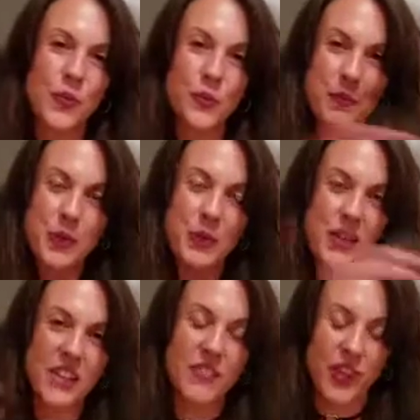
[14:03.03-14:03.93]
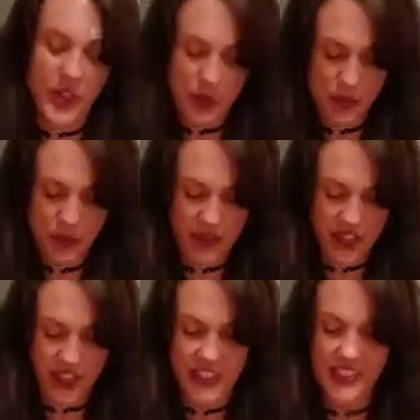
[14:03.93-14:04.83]
beauty of our
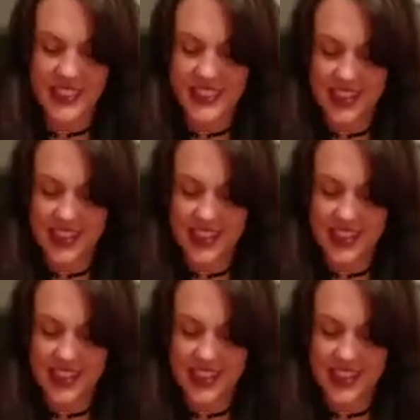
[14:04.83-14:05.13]
imperfections.